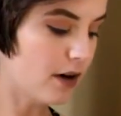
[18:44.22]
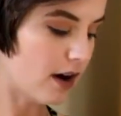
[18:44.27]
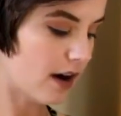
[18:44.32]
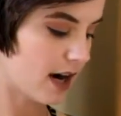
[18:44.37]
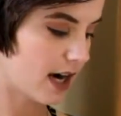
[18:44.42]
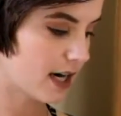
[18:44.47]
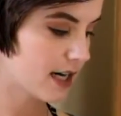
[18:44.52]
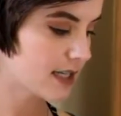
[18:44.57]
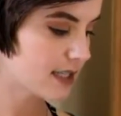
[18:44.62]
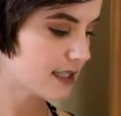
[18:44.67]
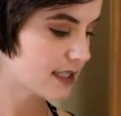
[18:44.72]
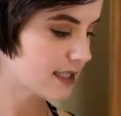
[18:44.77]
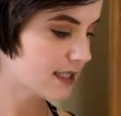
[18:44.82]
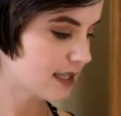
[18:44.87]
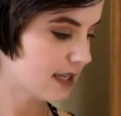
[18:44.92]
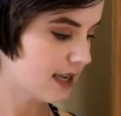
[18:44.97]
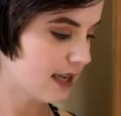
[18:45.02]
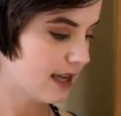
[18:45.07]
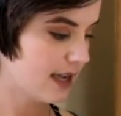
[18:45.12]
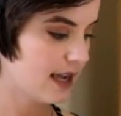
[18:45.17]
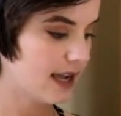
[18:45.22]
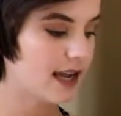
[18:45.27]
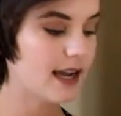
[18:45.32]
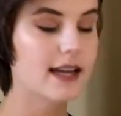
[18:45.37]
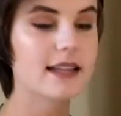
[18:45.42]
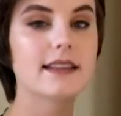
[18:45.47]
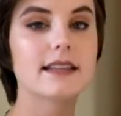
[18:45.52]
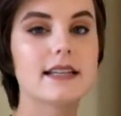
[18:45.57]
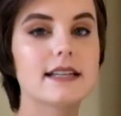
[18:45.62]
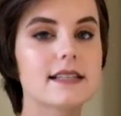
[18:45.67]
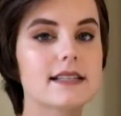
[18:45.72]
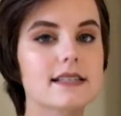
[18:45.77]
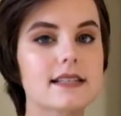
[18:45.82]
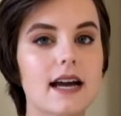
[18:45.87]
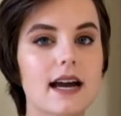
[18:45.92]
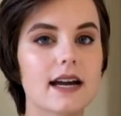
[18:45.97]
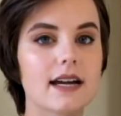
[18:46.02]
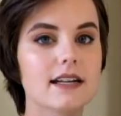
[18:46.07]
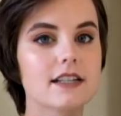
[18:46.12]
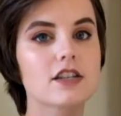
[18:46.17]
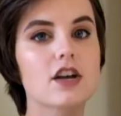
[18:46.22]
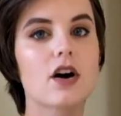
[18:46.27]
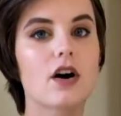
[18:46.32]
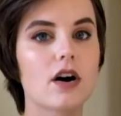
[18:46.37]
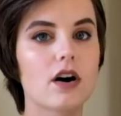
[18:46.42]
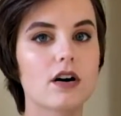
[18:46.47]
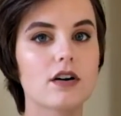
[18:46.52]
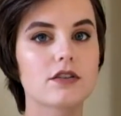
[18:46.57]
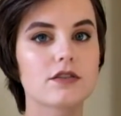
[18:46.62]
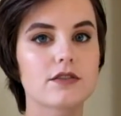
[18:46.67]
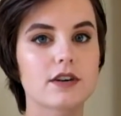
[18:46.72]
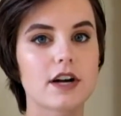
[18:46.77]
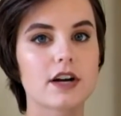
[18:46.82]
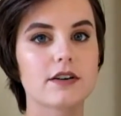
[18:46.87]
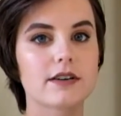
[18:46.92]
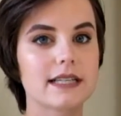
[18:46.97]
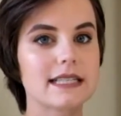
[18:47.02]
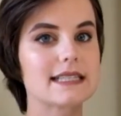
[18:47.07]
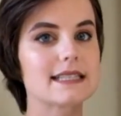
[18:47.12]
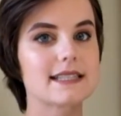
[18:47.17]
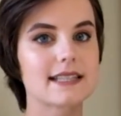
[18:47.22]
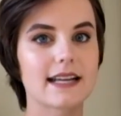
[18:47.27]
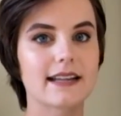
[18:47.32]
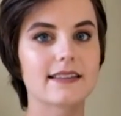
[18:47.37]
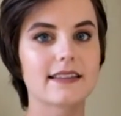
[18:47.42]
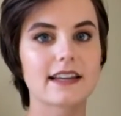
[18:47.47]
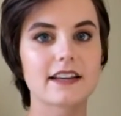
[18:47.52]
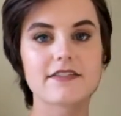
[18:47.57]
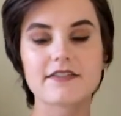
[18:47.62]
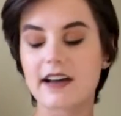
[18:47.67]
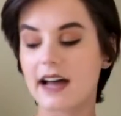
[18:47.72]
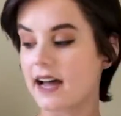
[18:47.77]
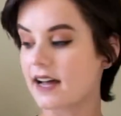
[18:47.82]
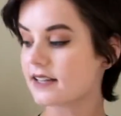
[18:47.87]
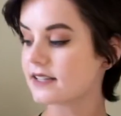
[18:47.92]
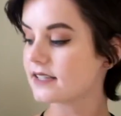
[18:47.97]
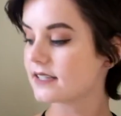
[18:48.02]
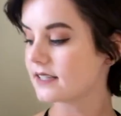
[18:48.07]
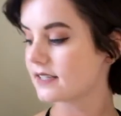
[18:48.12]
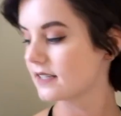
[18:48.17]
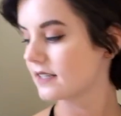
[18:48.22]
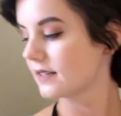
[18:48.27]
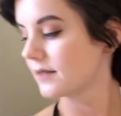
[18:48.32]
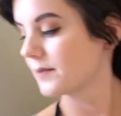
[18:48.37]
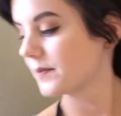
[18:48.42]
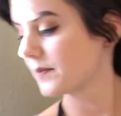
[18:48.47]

heart, and these guys all grow insanely fast.